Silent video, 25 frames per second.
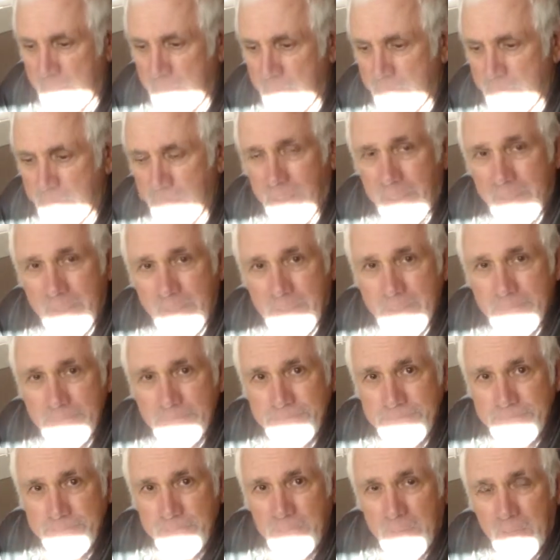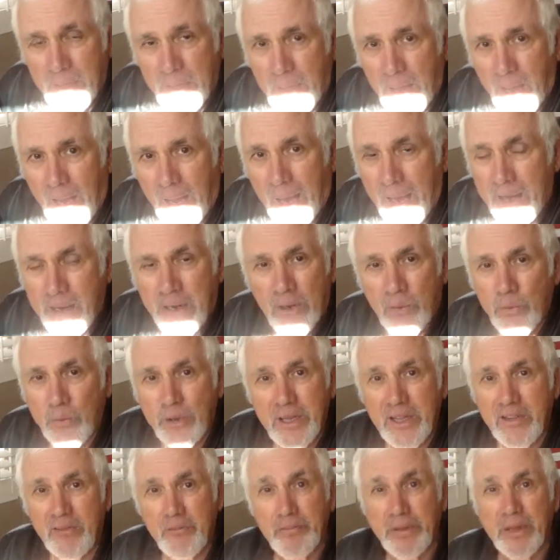Mike, I don't know where
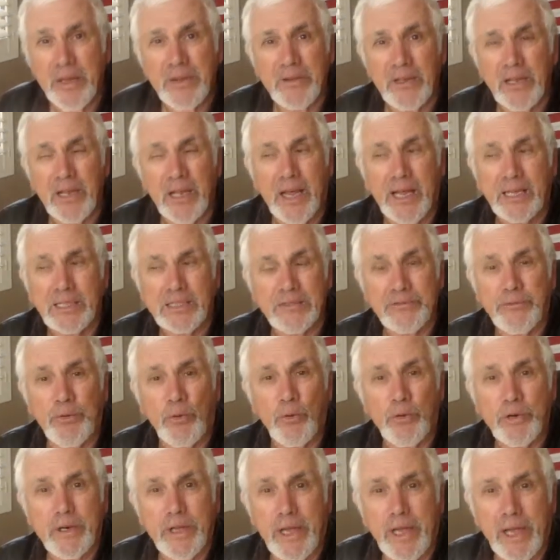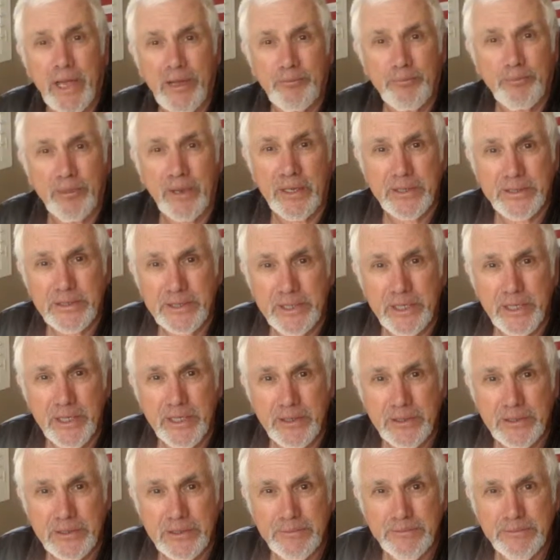you've been the last four and a half plus
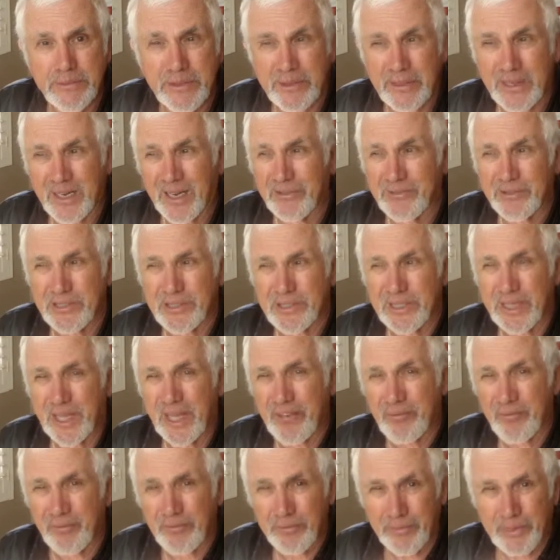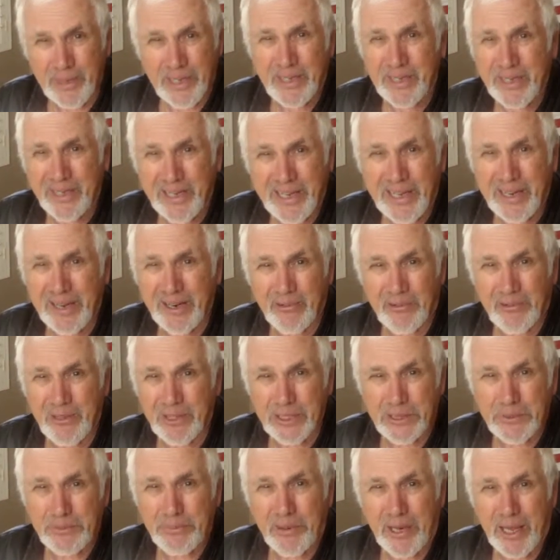years, but you obviously haven't been here on
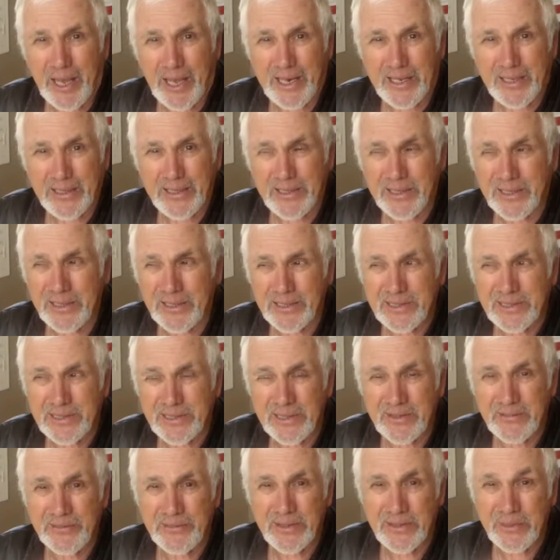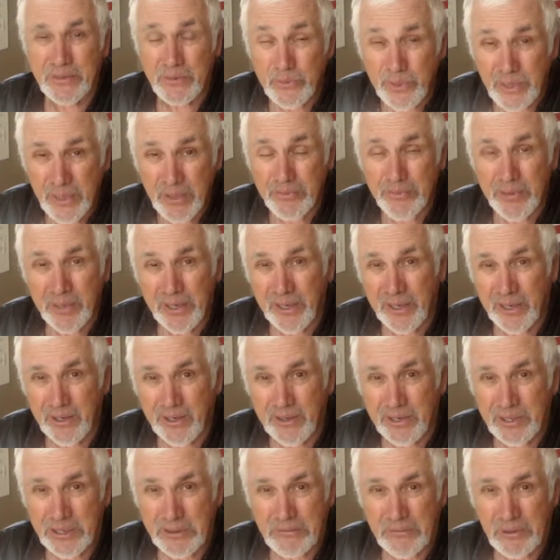this planet because if you would have been here
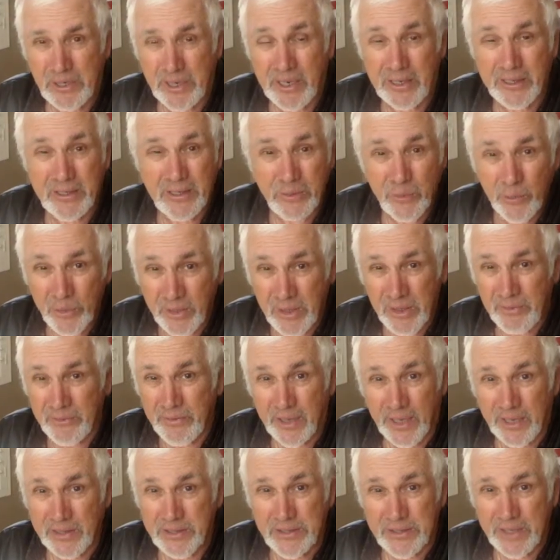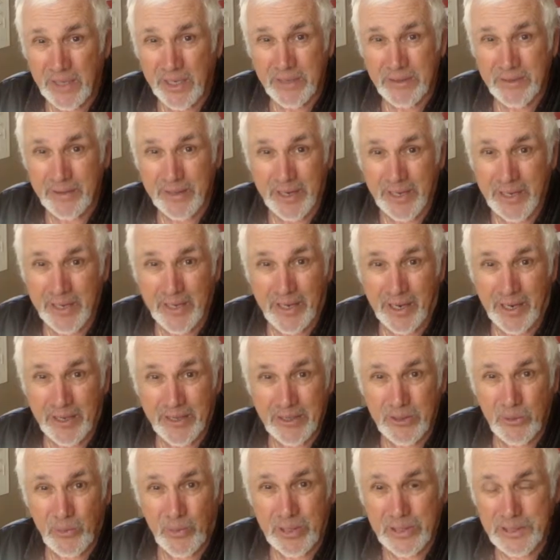on this planet, you wouldn't have asked that
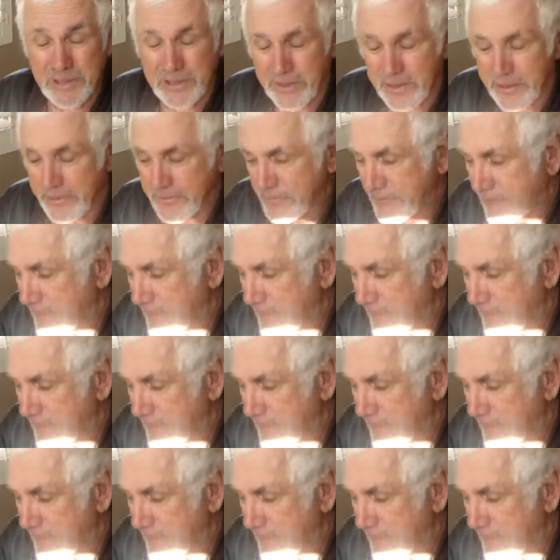idiotic question.